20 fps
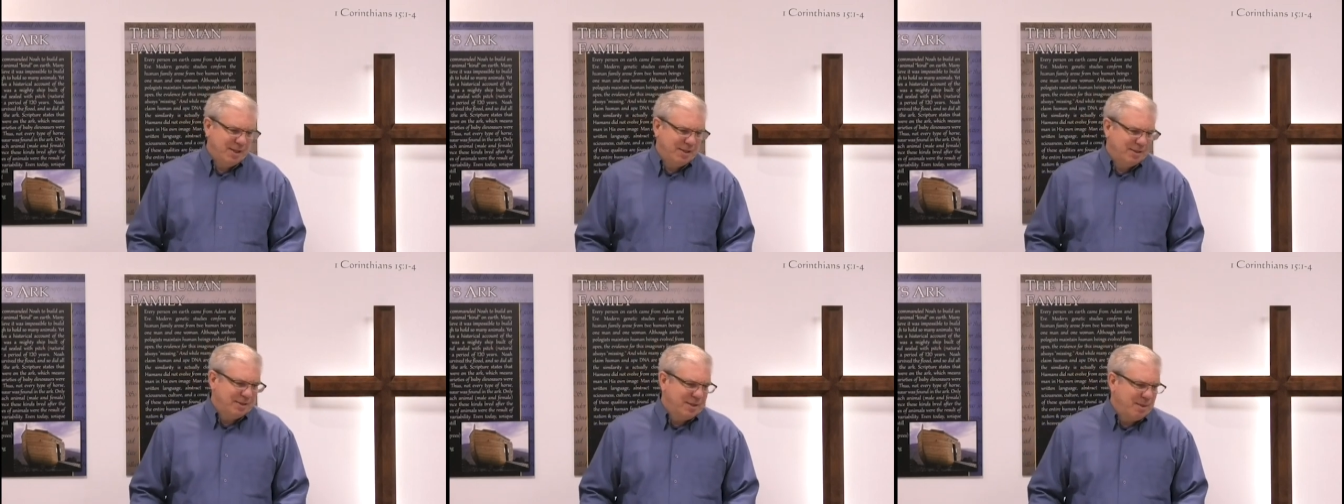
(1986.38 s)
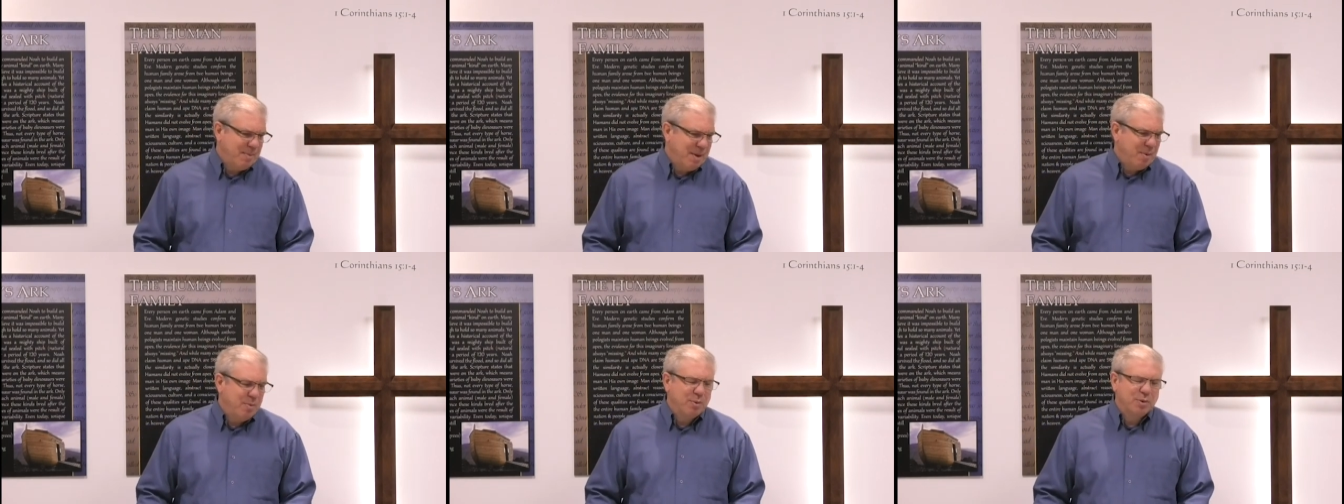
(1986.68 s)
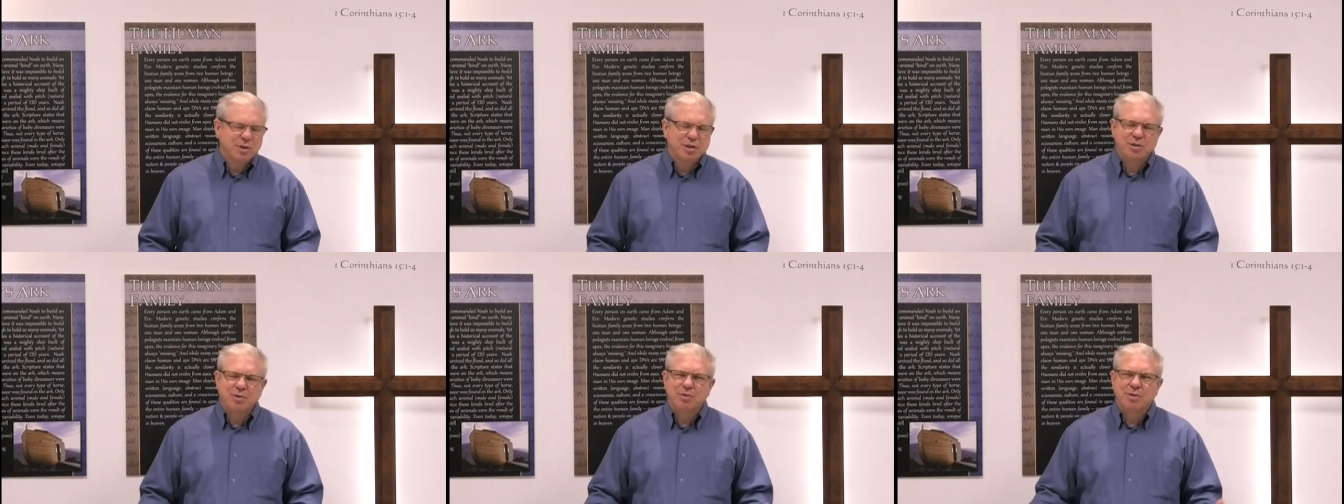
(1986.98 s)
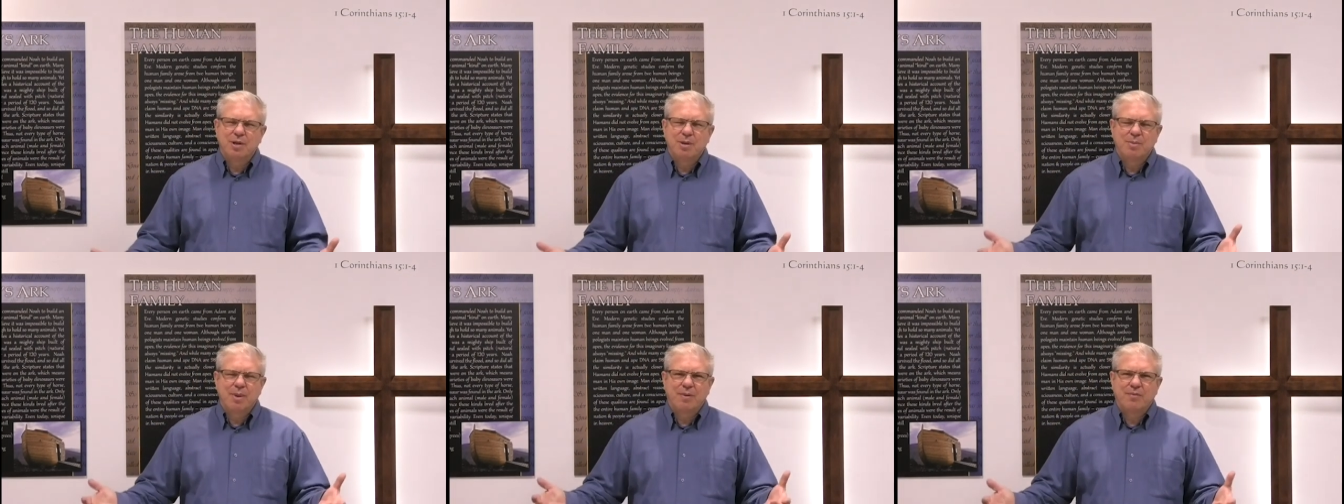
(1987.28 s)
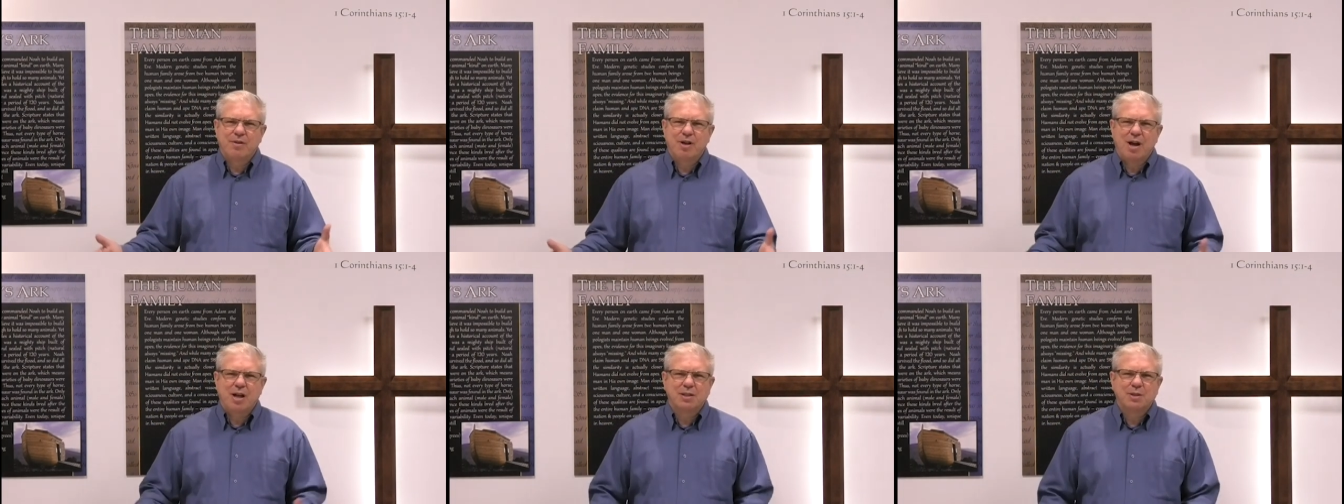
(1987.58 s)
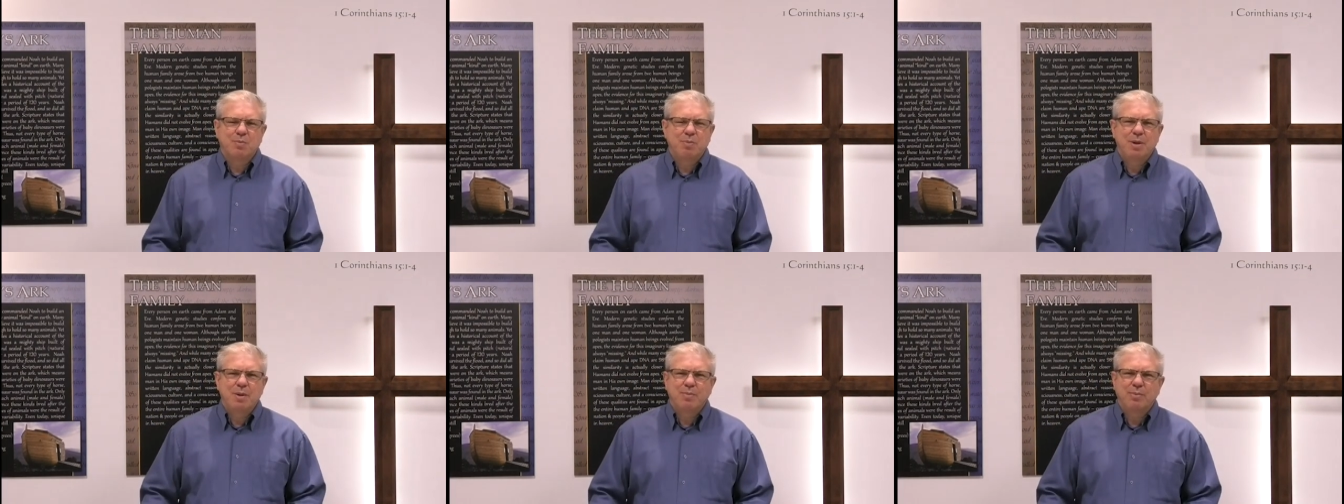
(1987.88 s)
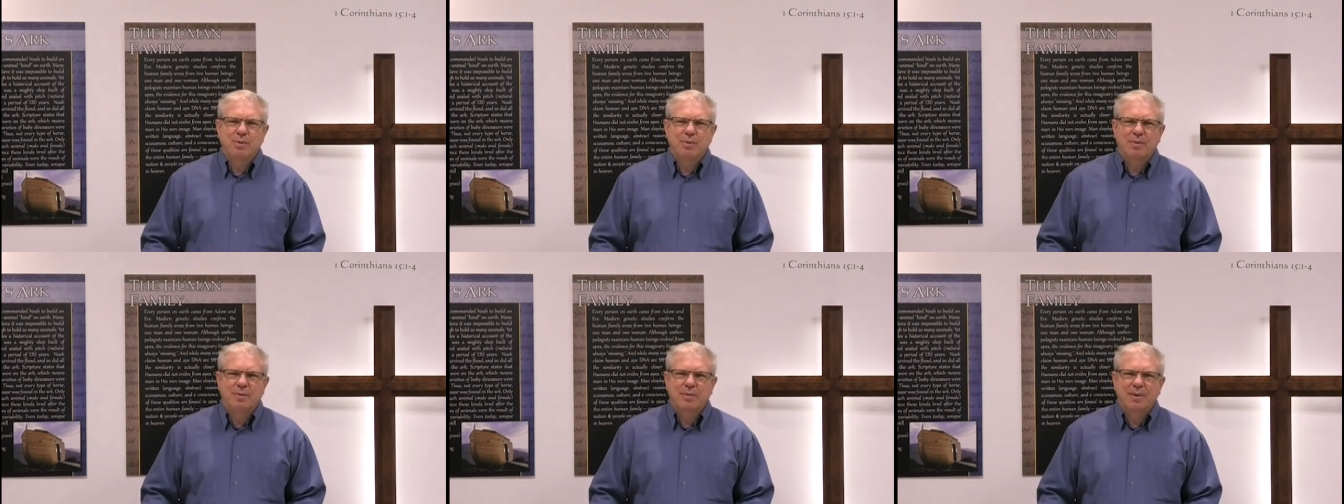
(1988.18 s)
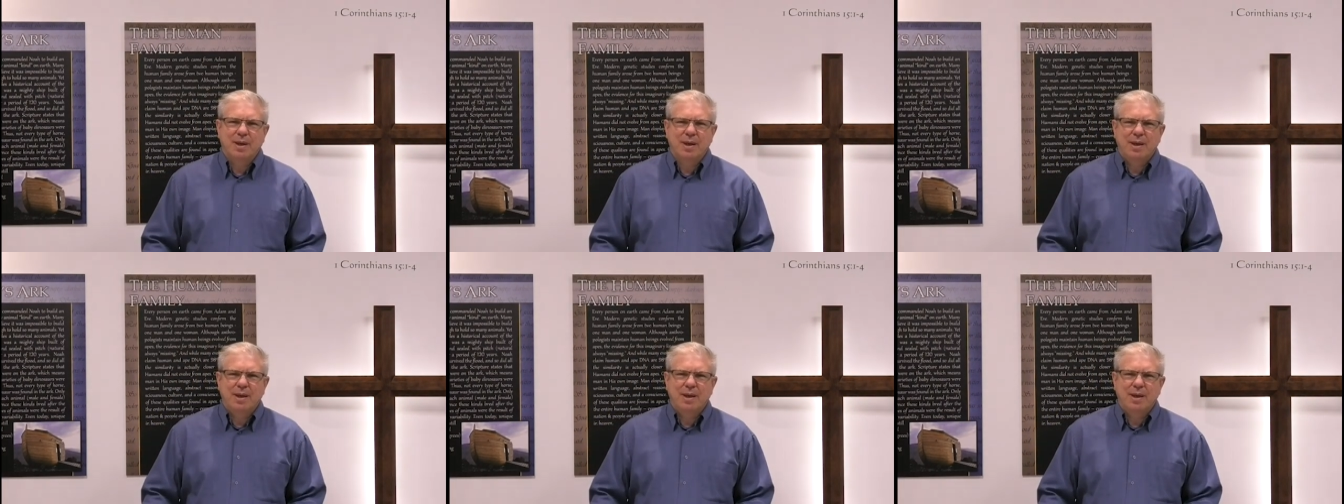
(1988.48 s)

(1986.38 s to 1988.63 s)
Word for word: somehow we're still going to have God's people,